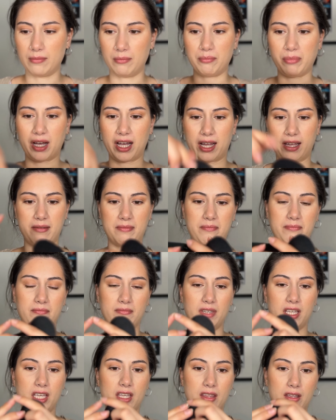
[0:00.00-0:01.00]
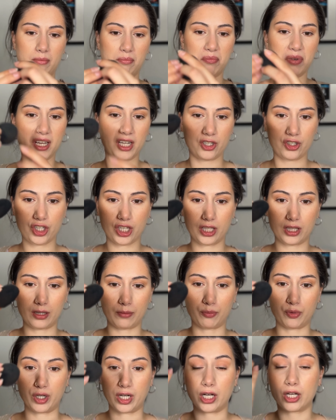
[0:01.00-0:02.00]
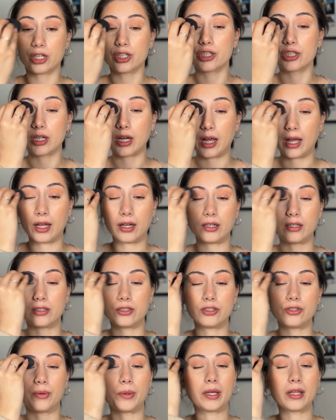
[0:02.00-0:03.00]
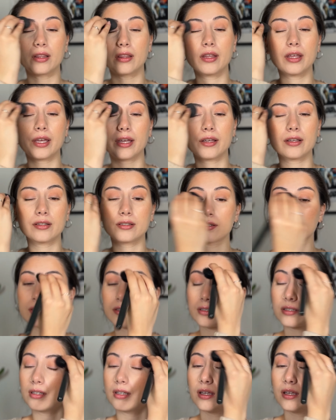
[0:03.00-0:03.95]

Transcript: by either pinching the brush and doing this